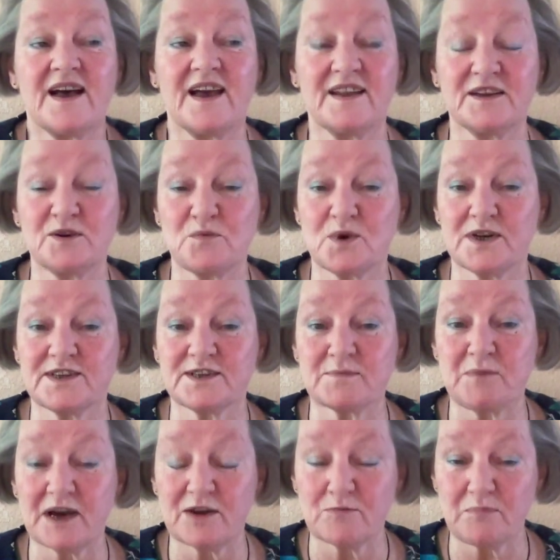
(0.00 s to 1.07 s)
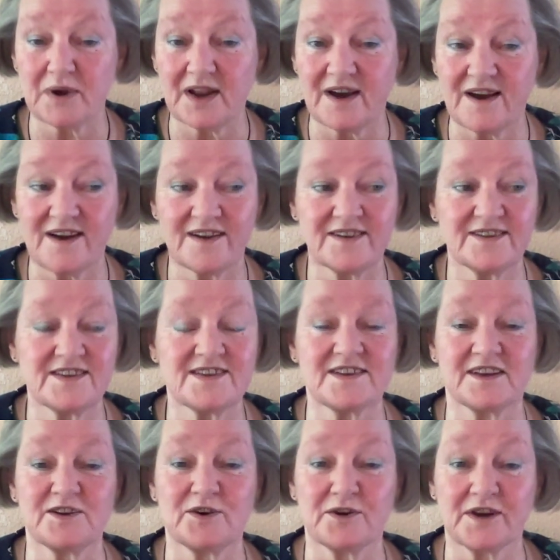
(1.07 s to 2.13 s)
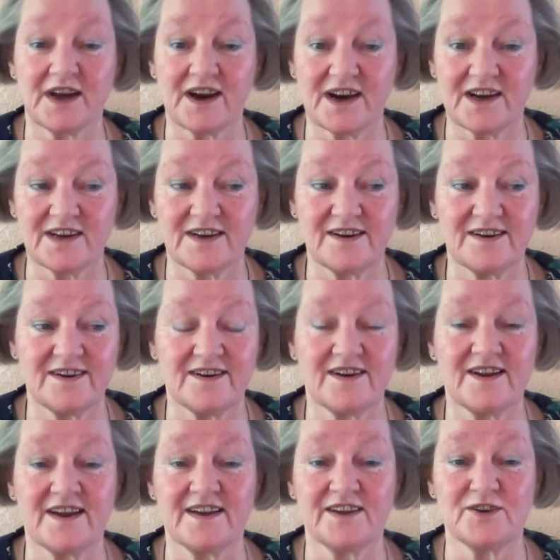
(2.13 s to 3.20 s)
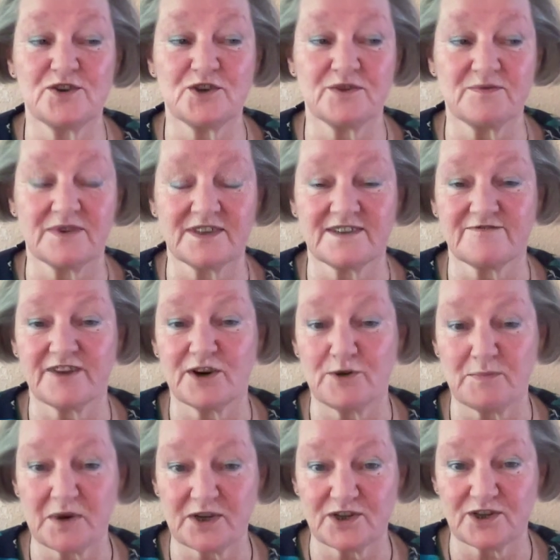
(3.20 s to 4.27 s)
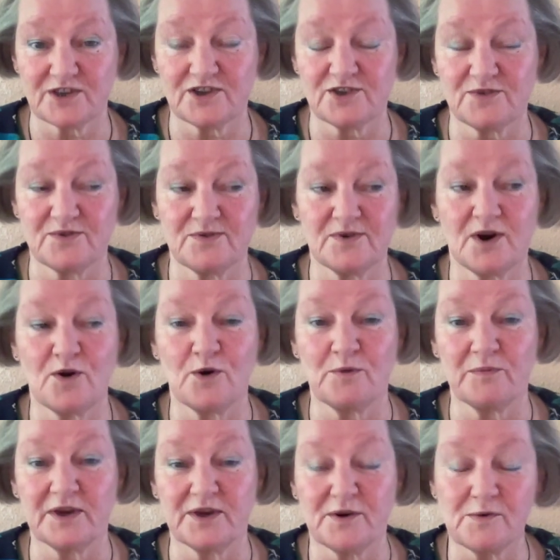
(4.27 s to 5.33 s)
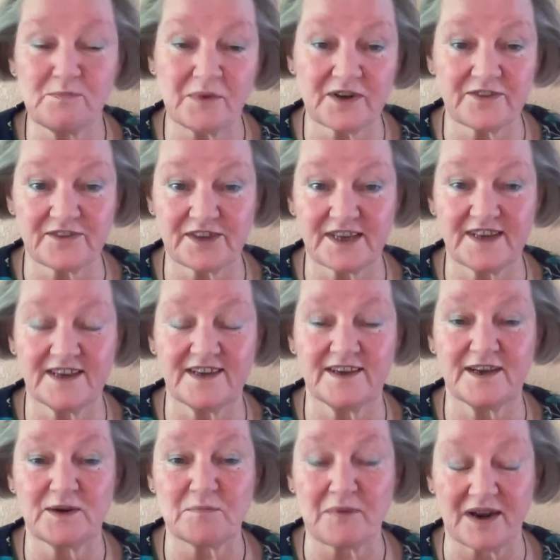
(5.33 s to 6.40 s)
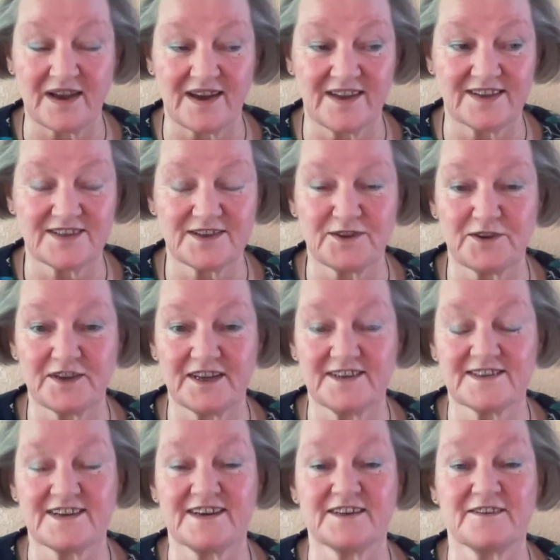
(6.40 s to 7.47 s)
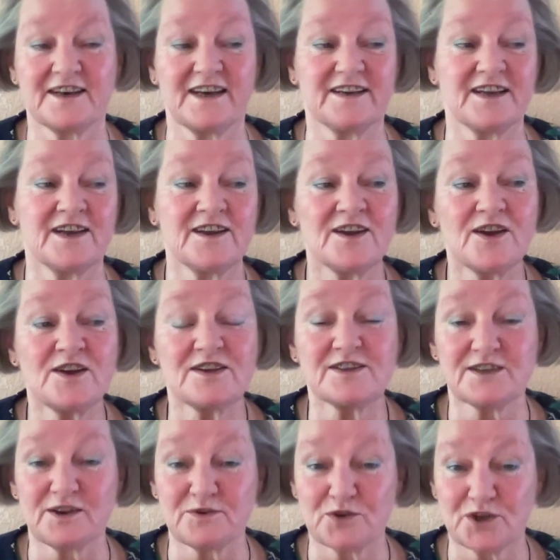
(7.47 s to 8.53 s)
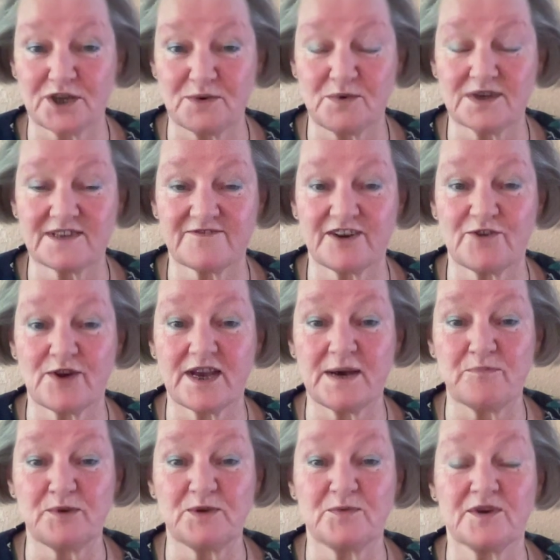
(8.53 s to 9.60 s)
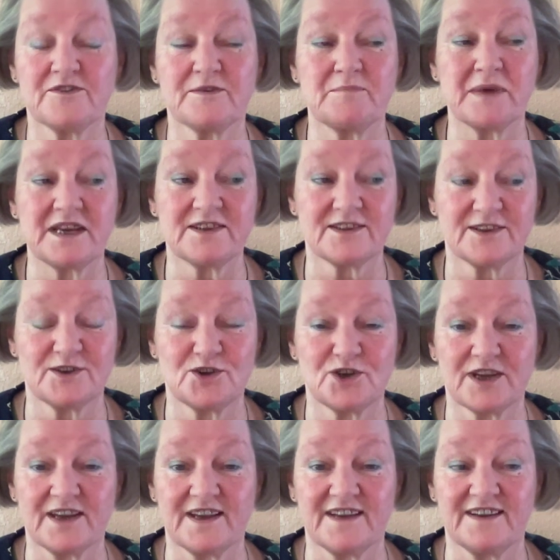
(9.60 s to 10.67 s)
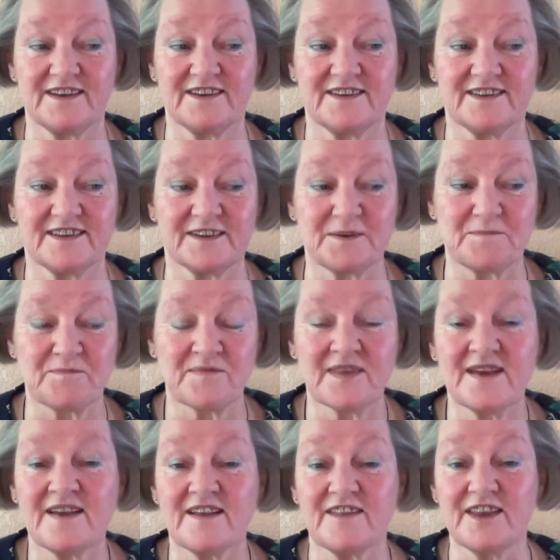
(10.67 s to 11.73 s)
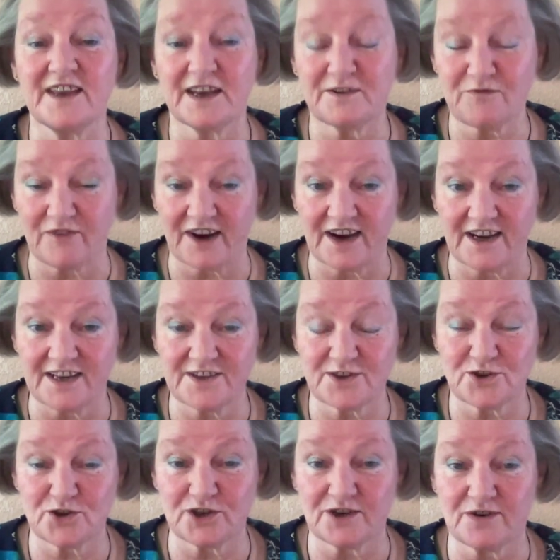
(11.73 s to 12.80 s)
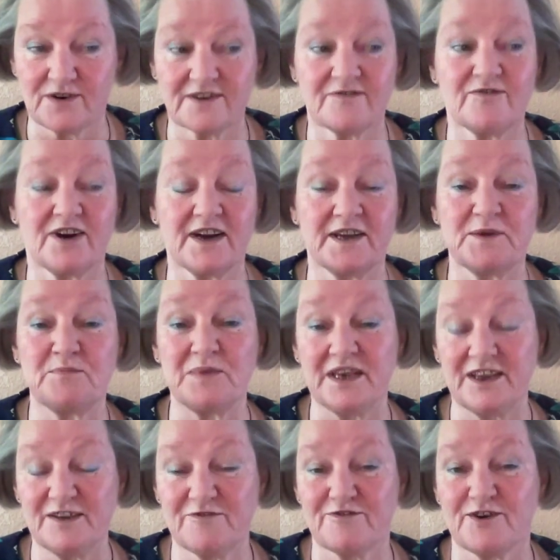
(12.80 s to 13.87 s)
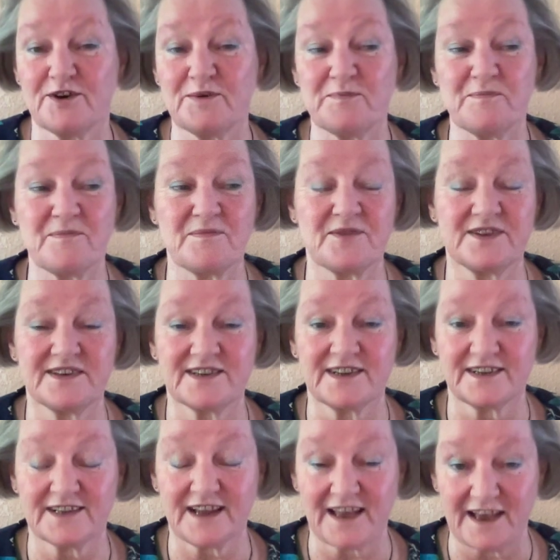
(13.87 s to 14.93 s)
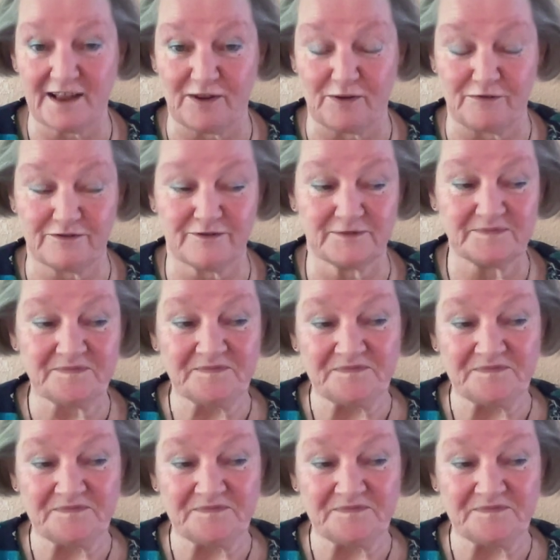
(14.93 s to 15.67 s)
And it was about plants and her garden, and she was very much into homeopathy and plants and things like that. So she was very happy with the message and the advice she got via me from this little elf.